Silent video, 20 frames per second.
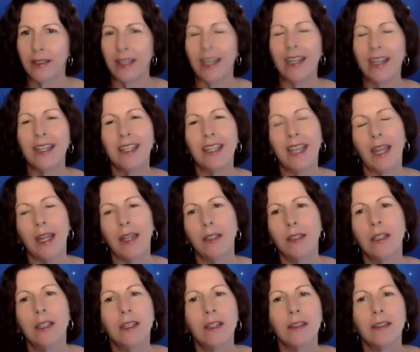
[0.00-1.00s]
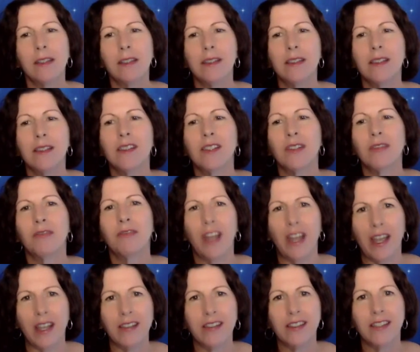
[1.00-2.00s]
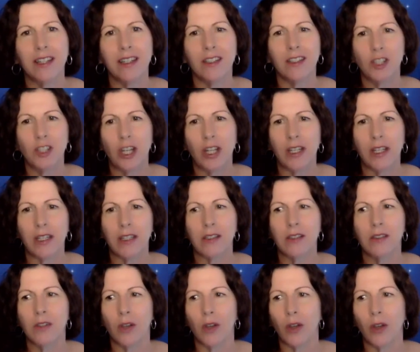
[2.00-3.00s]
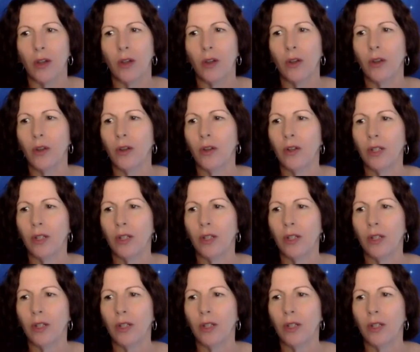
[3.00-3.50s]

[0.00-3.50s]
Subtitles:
And again, this is advanced energetics. So,